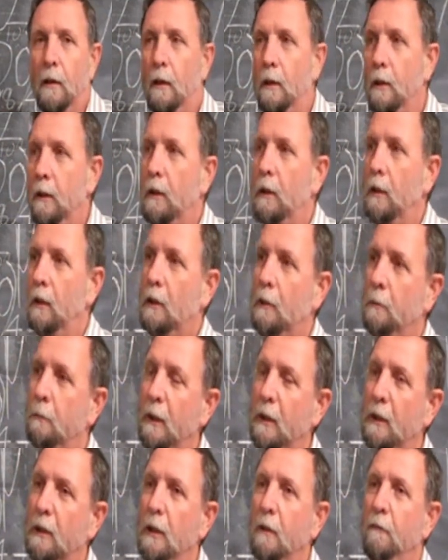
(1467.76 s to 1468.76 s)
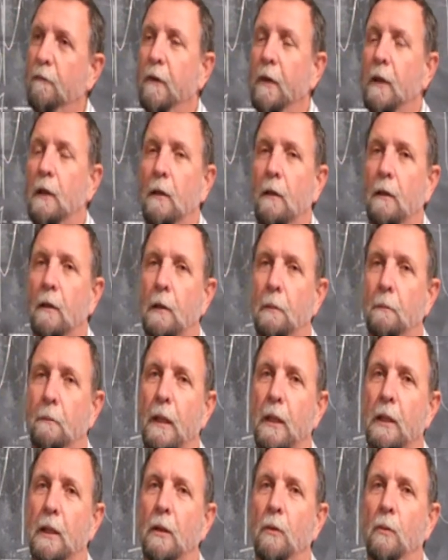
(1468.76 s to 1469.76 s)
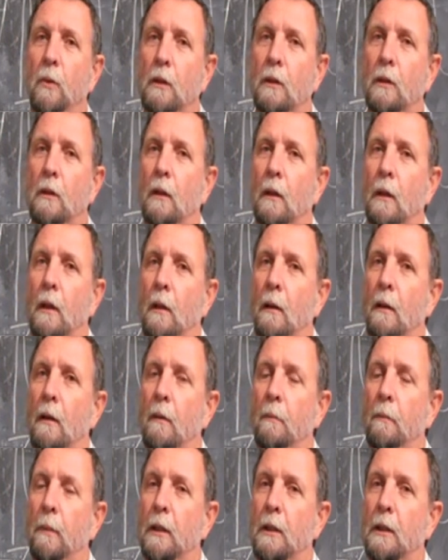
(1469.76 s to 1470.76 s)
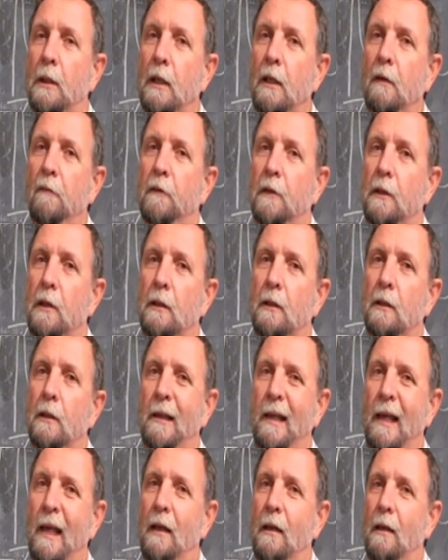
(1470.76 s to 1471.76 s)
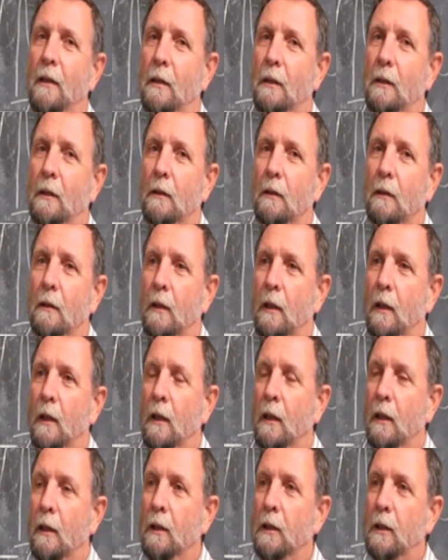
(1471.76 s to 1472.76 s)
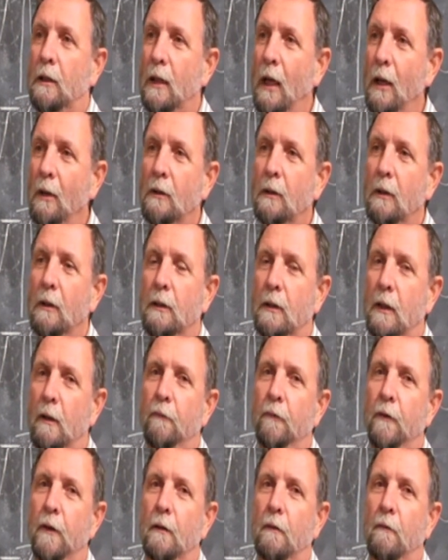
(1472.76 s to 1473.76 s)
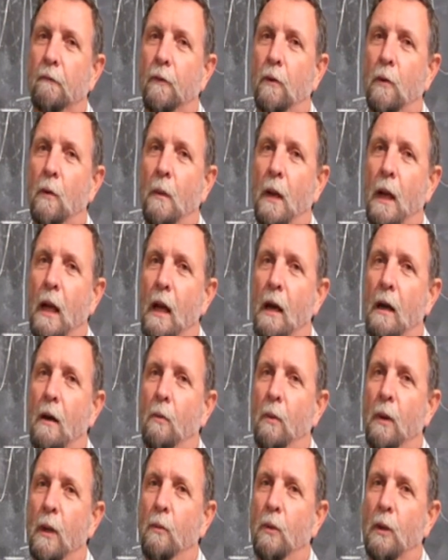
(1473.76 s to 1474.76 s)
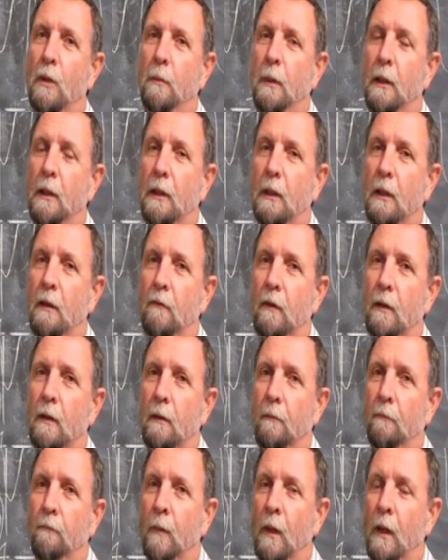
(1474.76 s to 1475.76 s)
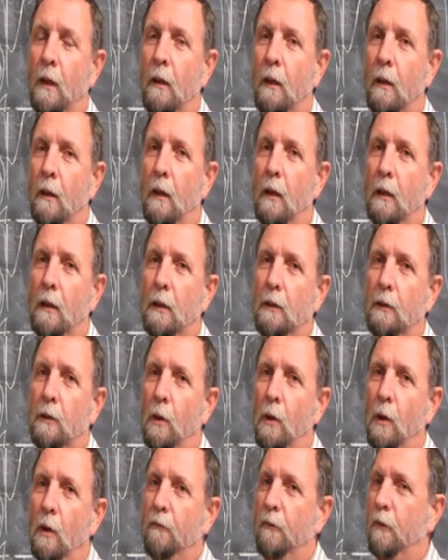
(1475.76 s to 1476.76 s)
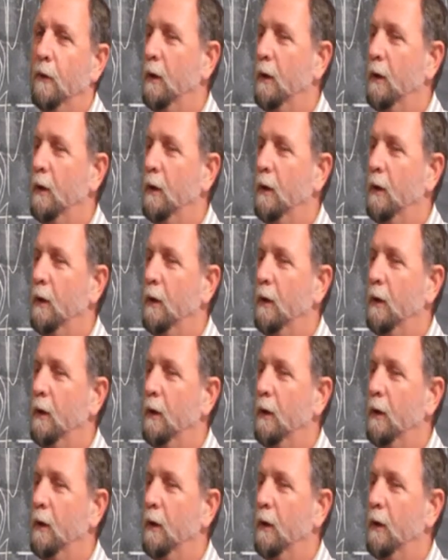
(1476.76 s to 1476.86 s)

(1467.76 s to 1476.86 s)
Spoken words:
a specific species would perceive certain colors is totally different from how we would perceive it. Like a dog,